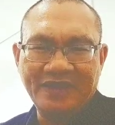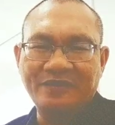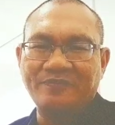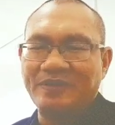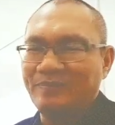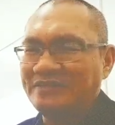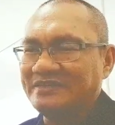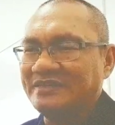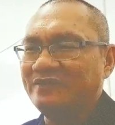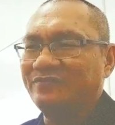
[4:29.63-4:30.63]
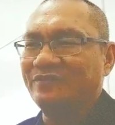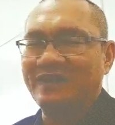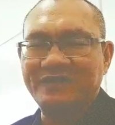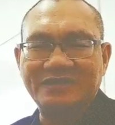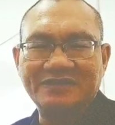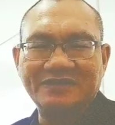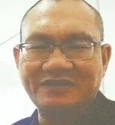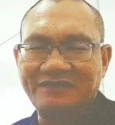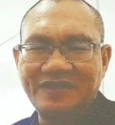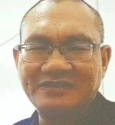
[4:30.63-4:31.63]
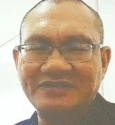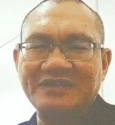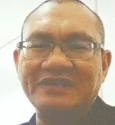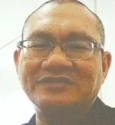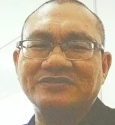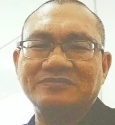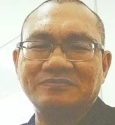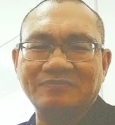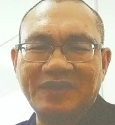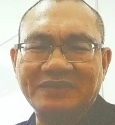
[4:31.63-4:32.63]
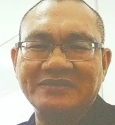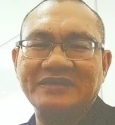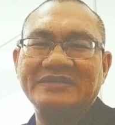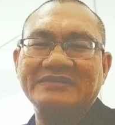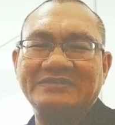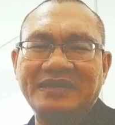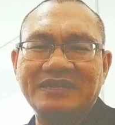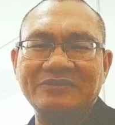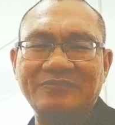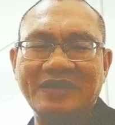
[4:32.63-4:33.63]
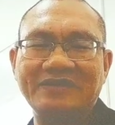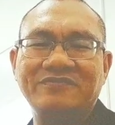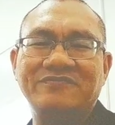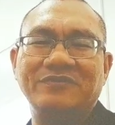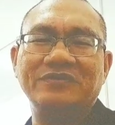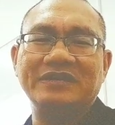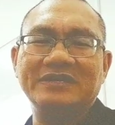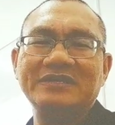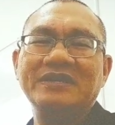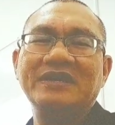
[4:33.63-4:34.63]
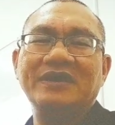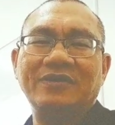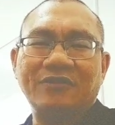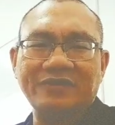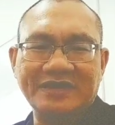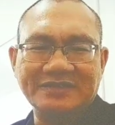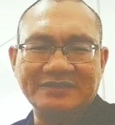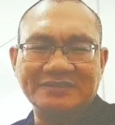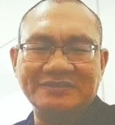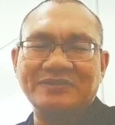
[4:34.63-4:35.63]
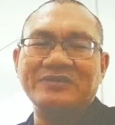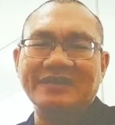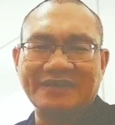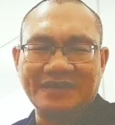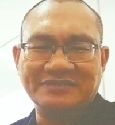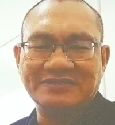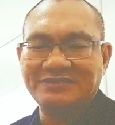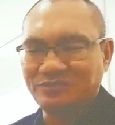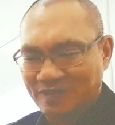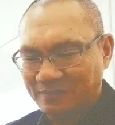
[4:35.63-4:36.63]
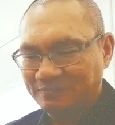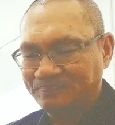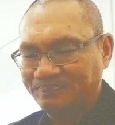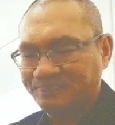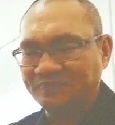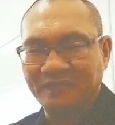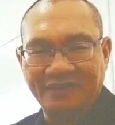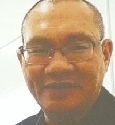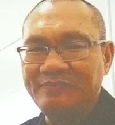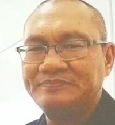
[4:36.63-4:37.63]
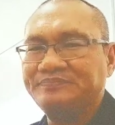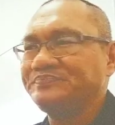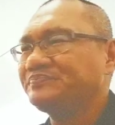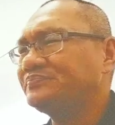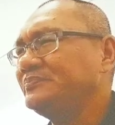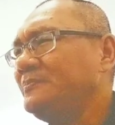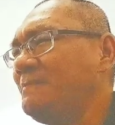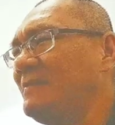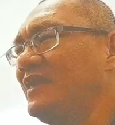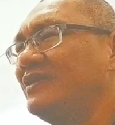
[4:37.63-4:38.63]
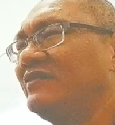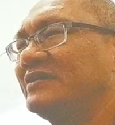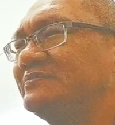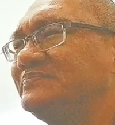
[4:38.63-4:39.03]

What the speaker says: But basically for other event, it is made, tailor-made for the audience or the guests to come. Okay? Alright.